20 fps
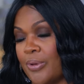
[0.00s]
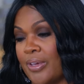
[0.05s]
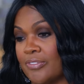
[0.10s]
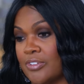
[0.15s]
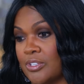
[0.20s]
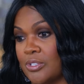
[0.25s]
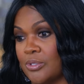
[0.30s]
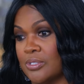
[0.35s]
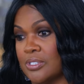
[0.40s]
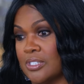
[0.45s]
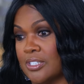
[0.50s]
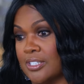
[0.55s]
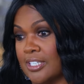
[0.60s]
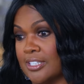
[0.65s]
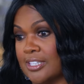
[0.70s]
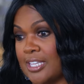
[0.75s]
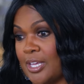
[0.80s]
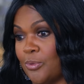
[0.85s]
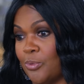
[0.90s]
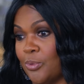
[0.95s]
we have to do is look
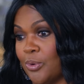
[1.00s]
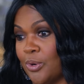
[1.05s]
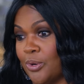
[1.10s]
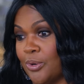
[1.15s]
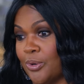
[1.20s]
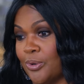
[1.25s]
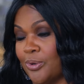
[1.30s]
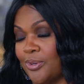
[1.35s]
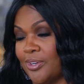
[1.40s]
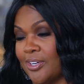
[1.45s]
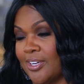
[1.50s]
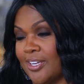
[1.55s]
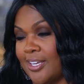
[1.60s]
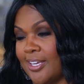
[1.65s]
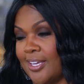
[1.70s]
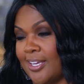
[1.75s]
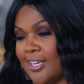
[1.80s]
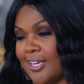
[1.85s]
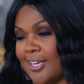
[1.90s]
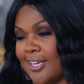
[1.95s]
at that word
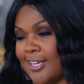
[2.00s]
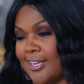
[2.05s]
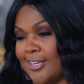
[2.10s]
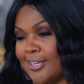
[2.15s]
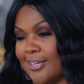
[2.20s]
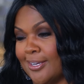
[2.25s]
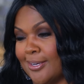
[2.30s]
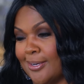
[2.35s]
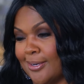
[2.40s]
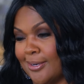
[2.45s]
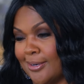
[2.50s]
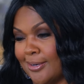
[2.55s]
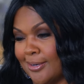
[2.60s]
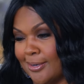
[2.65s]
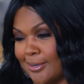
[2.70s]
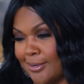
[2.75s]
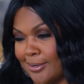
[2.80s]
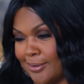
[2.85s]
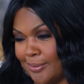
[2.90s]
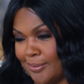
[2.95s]
and
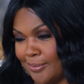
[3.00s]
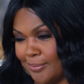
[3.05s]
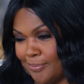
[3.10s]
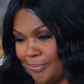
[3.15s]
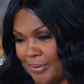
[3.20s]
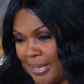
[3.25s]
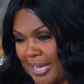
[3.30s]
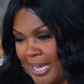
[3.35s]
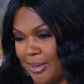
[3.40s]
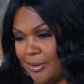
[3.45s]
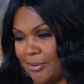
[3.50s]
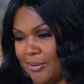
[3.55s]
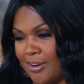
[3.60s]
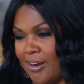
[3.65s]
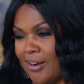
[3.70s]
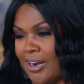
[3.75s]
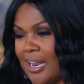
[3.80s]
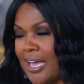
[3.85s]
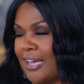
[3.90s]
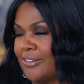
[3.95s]
pattern
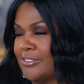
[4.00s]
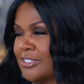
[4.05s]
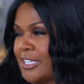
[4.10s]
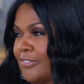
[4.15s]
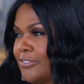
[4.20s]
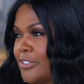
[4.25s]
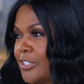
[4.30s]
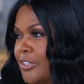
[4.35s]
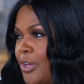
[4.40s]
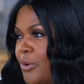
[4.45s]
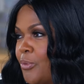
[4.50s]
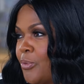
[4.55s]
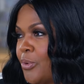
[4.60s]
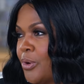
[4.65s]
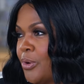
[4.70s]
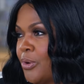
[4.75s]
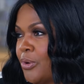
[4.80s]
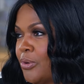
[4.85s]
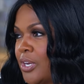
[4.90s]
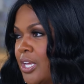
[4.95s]
our lives after that
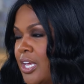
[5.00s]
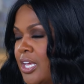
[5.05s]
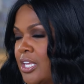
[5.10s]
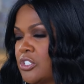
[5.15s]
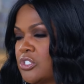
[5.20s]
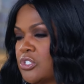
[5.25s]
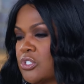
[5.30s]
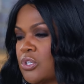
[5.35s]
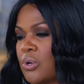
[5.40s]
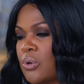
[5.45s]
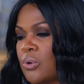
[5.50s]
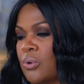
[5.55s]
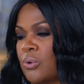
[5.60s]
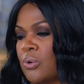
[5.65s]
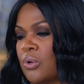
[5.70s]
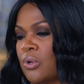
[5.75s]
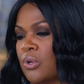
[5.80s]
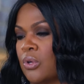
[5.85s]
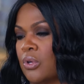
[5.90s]
word. Right. And so